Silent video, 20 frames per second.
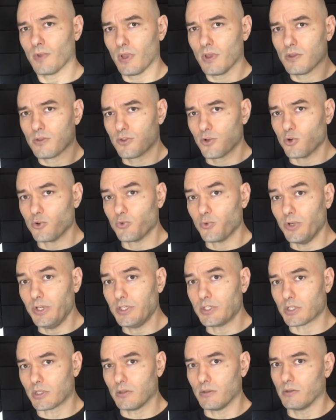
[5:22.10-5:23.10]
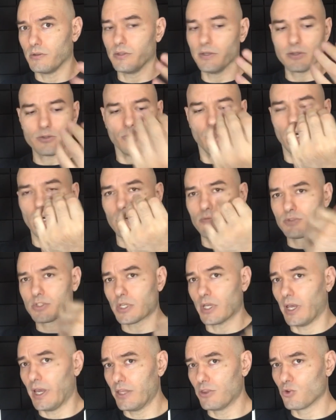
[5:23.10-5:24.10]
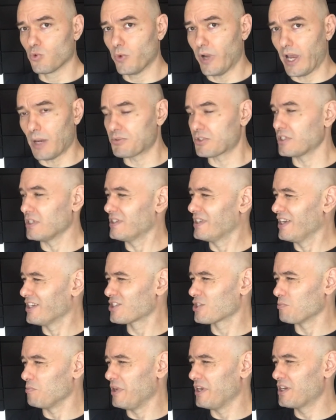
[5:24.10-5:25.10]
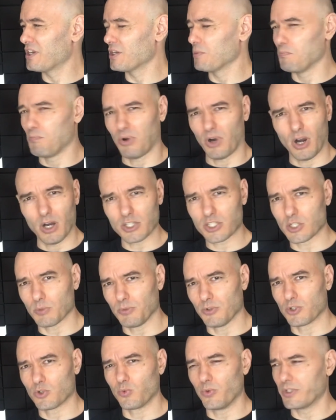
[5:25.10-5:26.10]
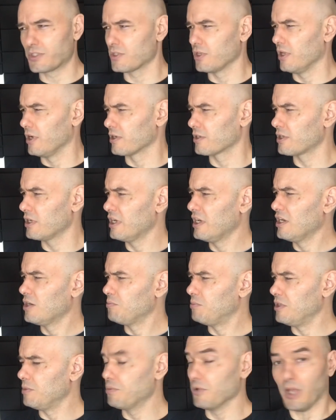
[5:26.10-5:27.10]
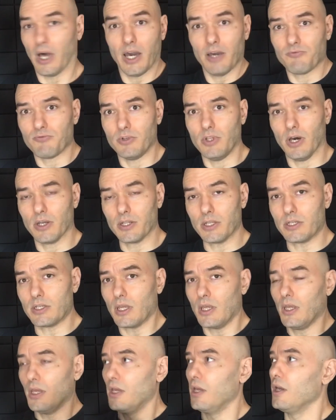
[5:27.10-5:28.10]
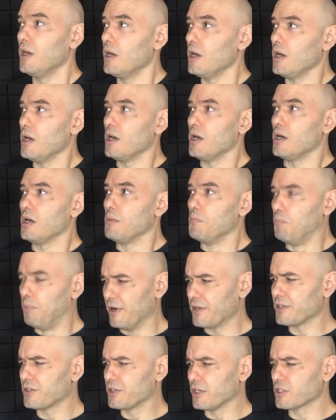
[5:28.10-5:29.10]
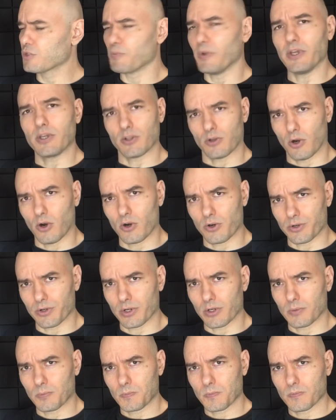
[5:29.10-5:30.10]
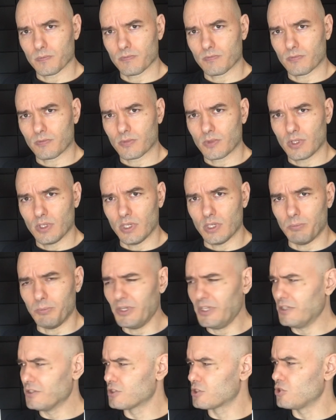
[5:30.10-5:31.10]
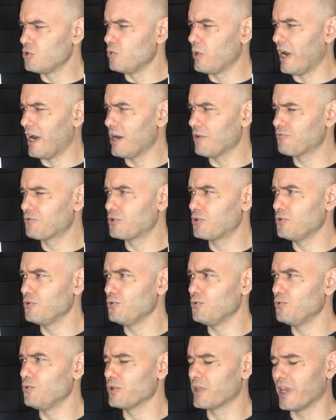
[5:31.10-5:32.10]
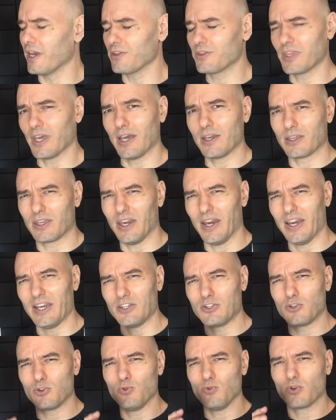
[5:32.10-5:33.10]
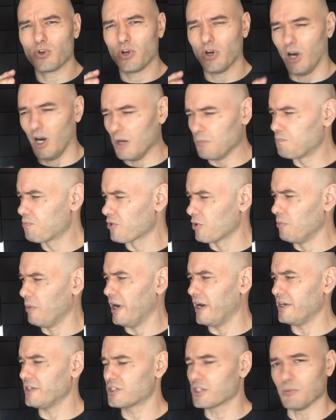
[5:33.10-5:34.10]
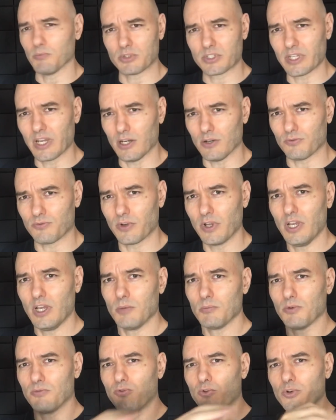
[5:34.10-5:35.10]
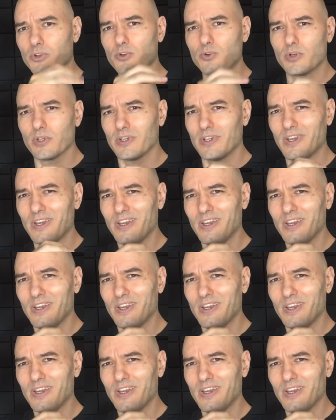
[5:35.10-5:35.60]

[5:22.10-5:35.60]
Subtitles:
Third reason, the gloves and the wraps. It doesn't make it impossible to wrist lock people. I've done it, but it does make it harder. It means you have to get that guy to compromise himself before you can